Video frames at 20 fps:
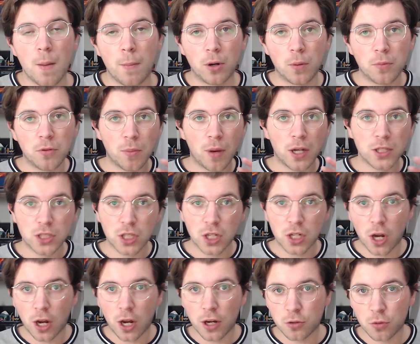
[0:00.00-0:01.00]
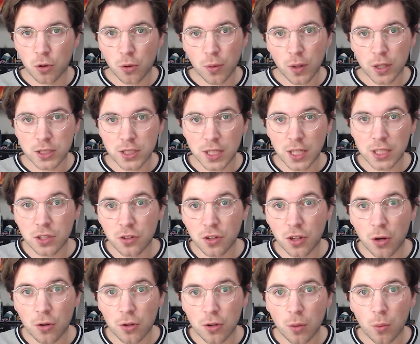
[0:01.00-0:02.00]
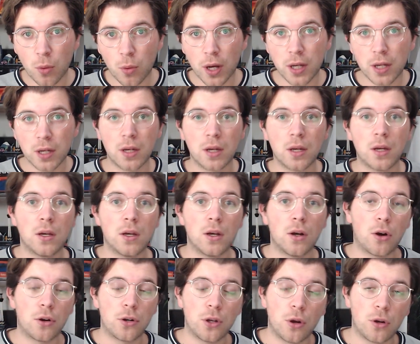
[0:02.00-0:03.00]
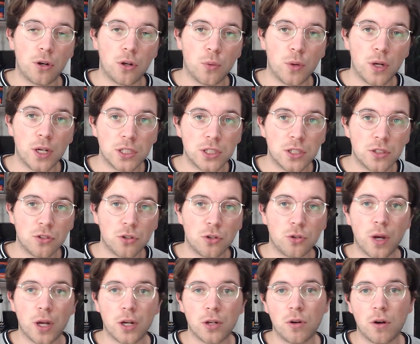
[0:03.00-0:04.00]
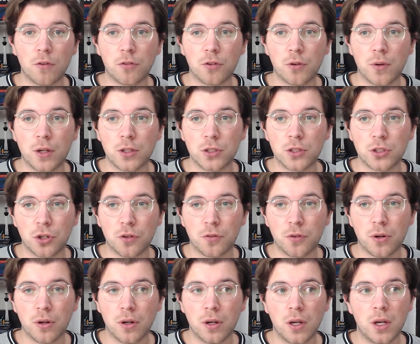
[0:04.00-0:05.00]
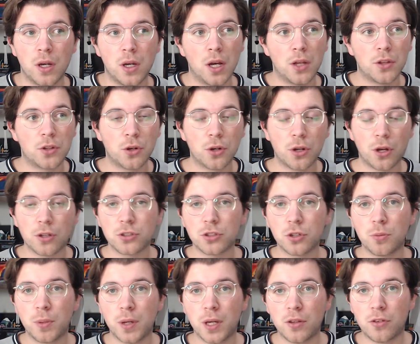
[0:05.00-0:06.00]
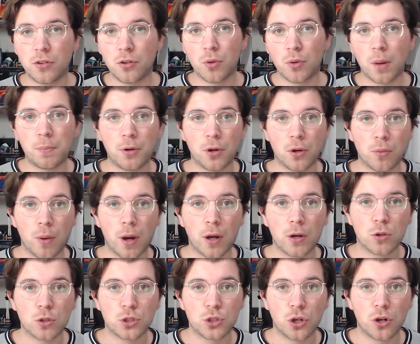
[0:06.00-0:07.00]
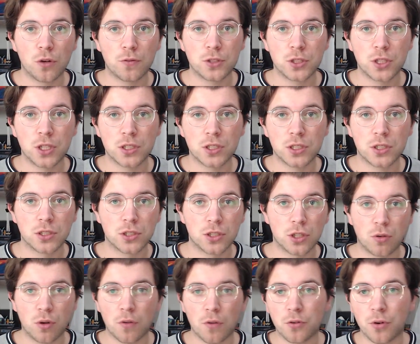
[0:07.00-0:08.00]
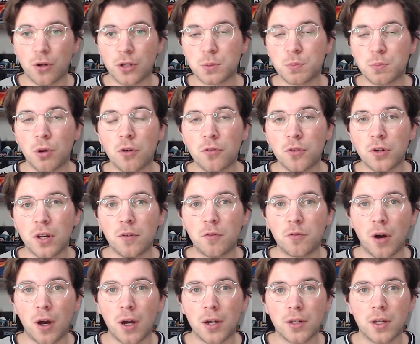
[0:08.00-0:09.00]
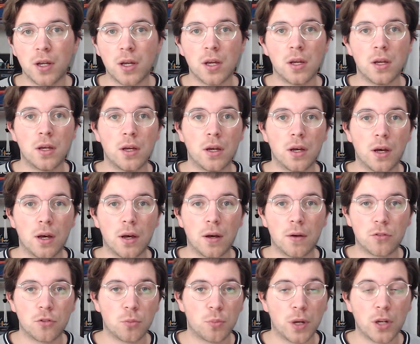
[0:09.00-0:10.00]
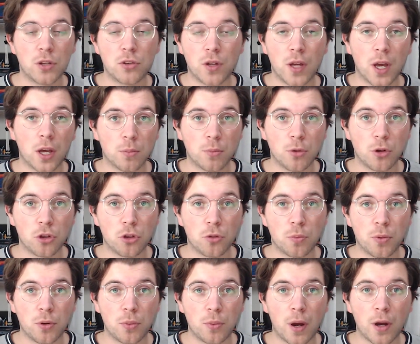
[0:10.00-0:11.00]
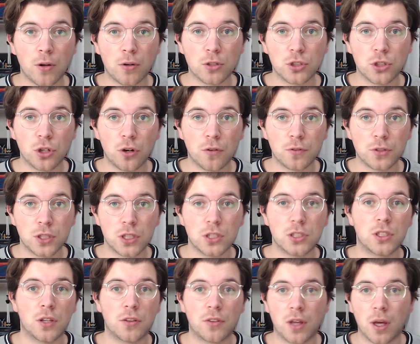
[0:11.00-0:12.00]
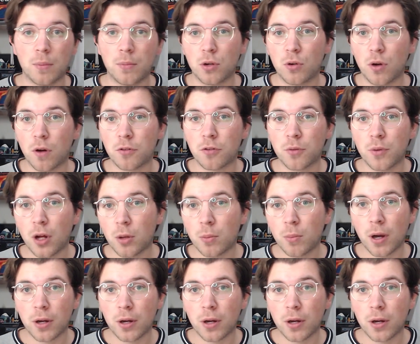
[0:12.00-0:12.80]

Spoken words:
But optimizing client requests isn't the only way or the only reason to create a GraphQL server. It could also be to wrap your microservices. So GraphQL is perfectly fine to bring together multiple microservices that can be GraphQL